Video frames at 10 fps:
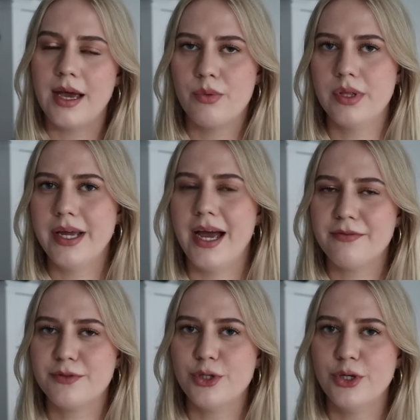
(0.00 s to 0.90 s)
I really
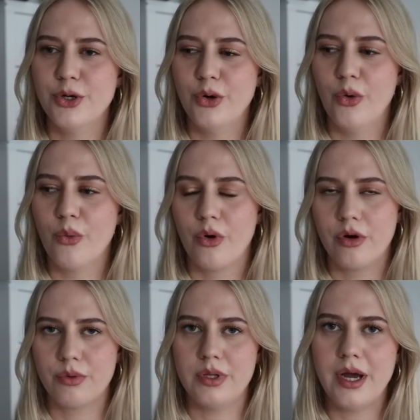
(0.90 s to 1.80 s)
have to
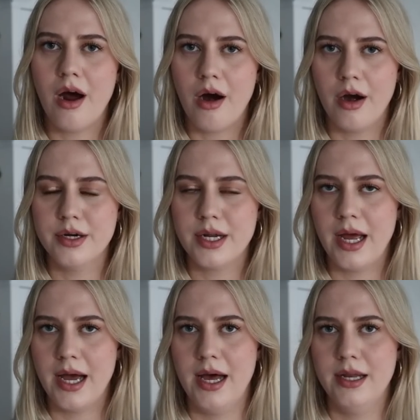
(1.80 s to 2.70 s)
work really hard
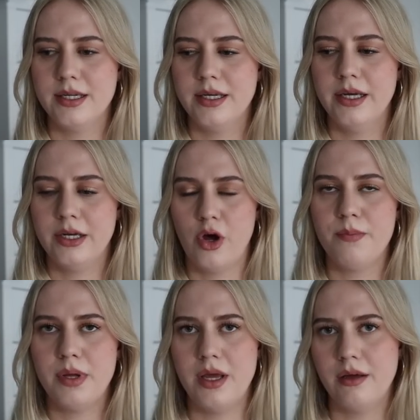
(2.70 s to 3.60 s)
at it
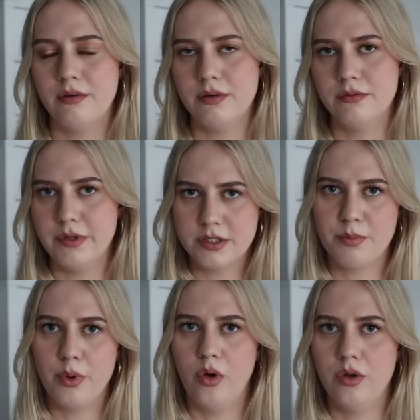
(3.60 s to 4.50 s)
not being
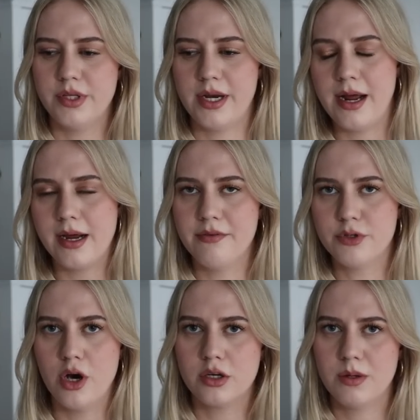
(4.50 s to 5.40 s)
visible that like I've
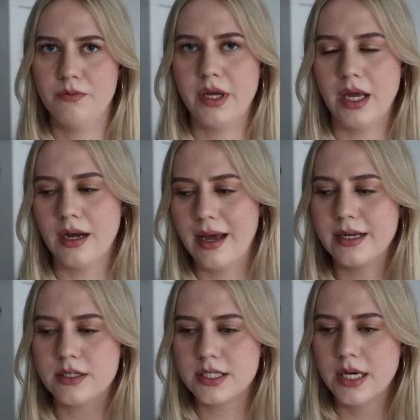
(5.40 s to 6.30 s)
tucked something in.
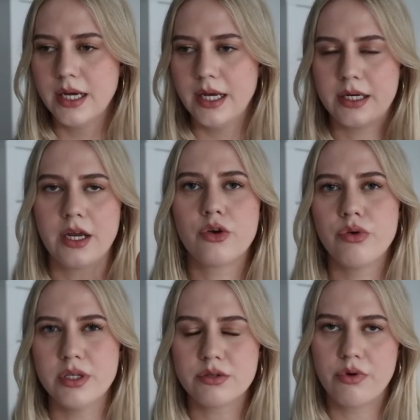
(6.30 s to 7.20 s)
Like it can
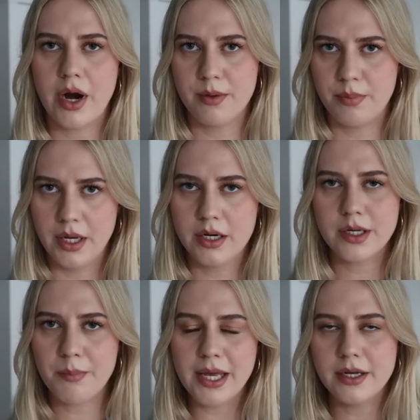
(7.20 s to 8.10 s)
crease quite a bit
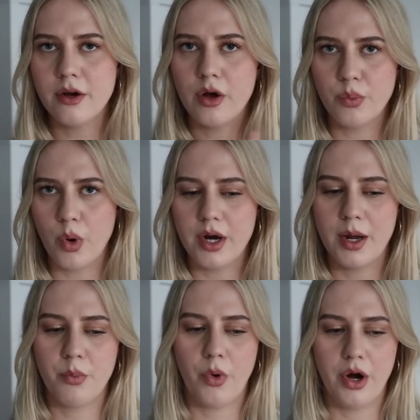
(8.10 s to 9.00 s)
dependent on what
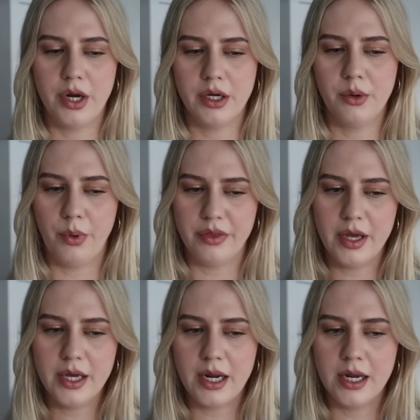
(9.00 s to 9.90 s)
I'm wearing with
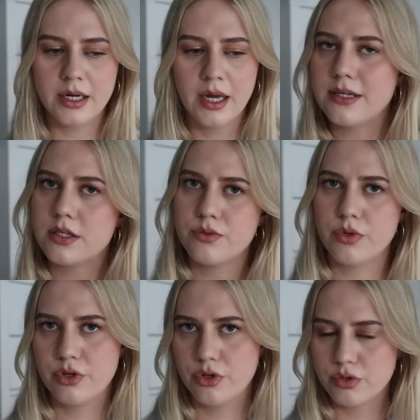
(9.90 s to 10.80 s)
it. And doesn't
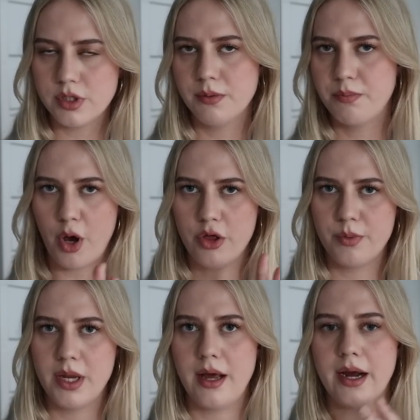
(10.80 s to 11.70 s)
usually bother
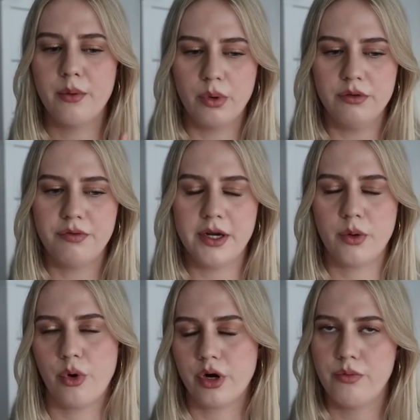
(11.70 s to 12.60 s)
me. Like I will find a
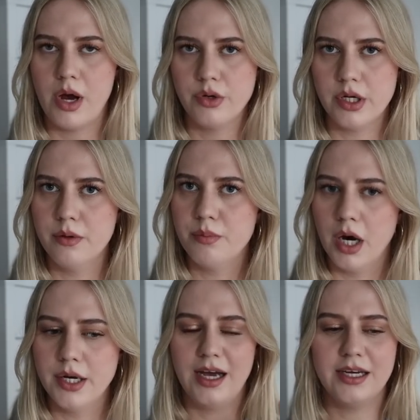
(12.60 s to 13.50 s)
work around it,
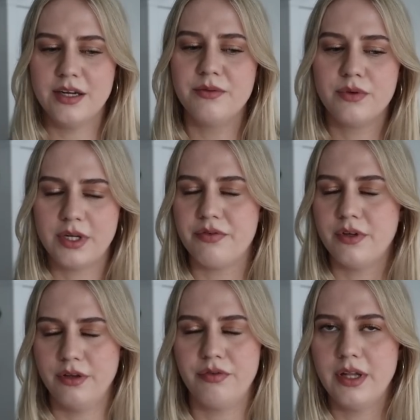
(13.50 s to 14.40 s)
but I did
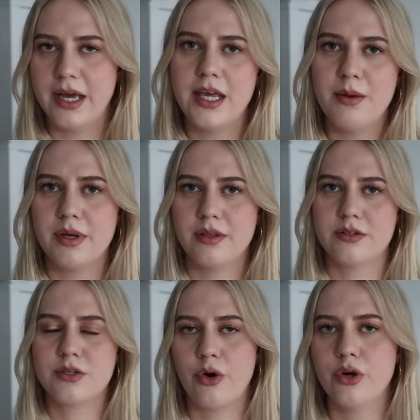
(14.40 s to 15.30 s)
definitely feel like keeping this
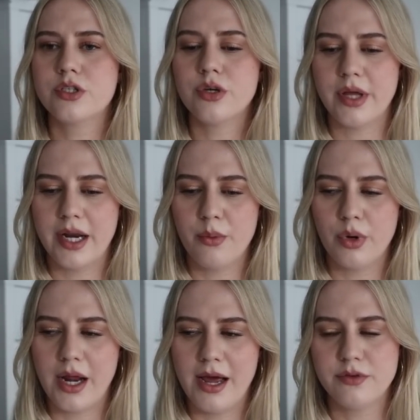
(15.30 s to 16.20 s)
skirt so that I
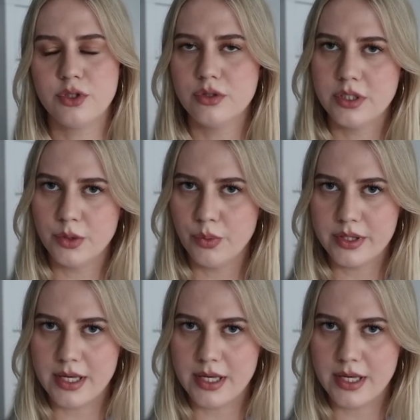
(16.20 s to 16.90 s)
wouldn't have to deal with